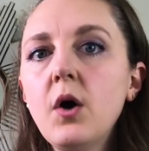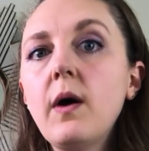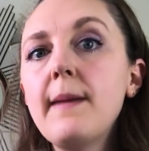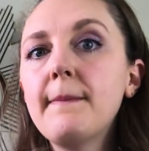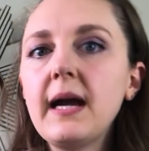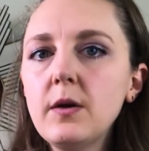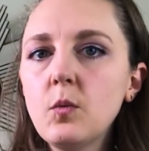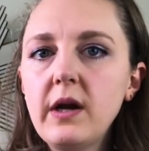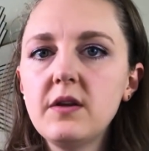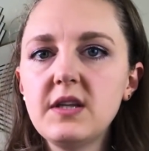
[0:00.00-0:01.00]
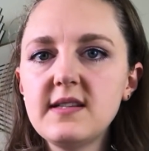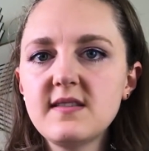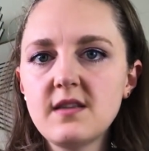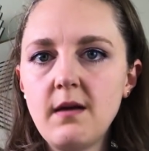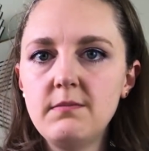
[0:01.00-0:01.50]
oh, I might wear this
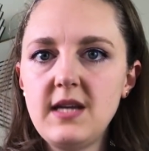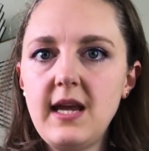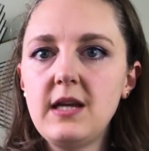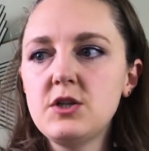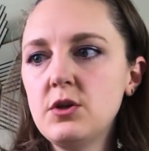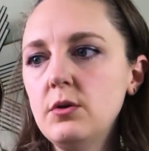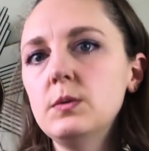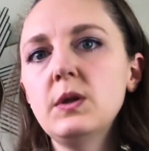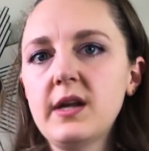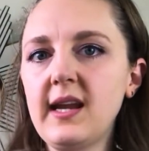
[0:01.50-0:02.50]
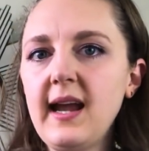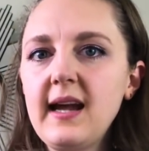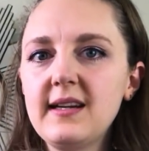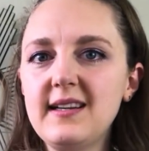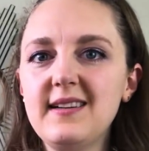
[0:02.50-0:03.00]
someday, to looking
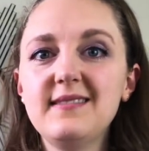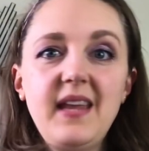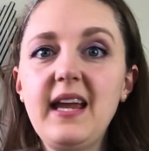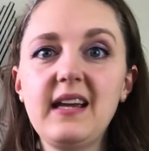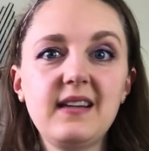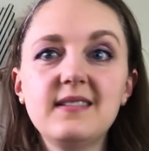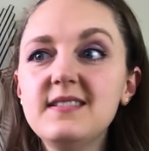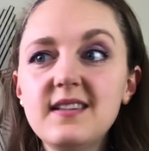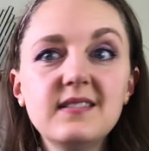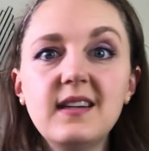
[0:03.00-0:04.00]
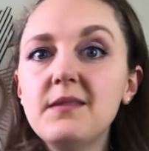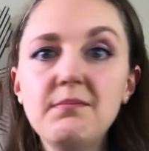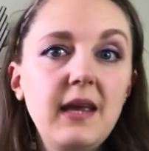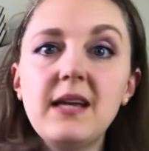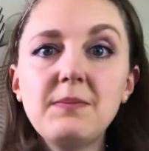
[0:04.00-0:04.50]
at it like, does it
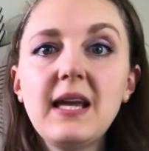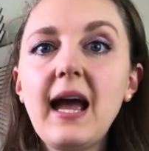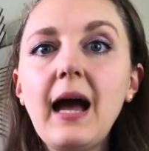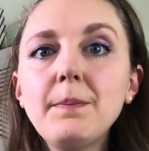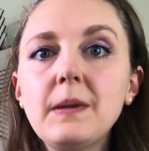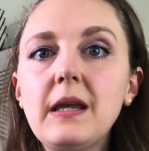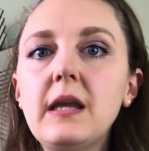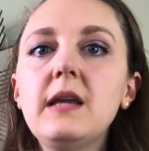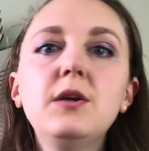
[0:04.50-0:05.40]
make me happy?